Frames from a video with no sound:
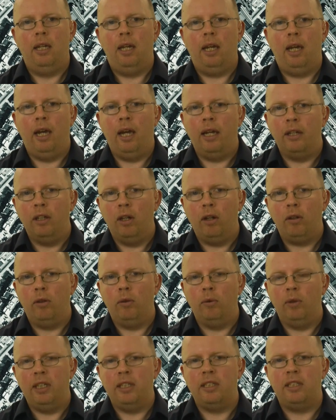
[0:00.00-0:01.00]
and not
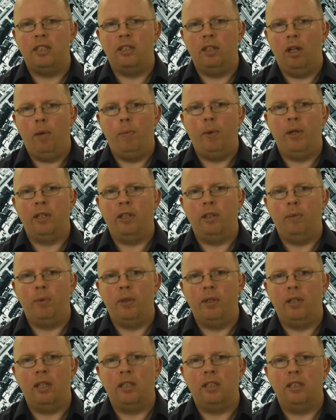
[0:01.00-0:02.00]
only stopping the
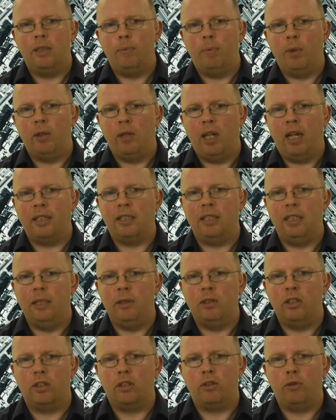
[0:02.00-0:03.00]
production, but actually
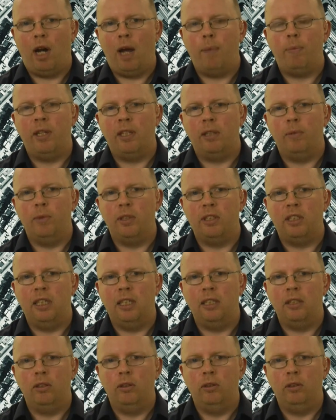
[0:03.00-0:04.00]
scrapping the
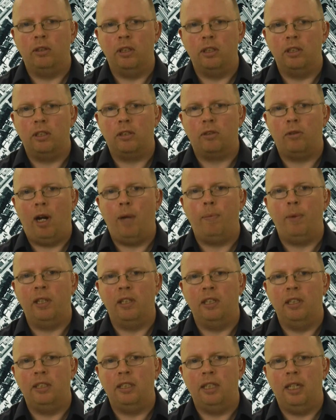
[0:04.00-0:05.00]
machine tools and scrapping
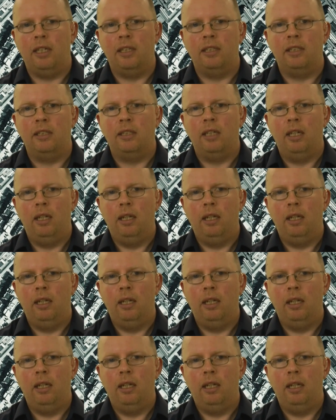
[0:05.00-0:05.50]
the jigs,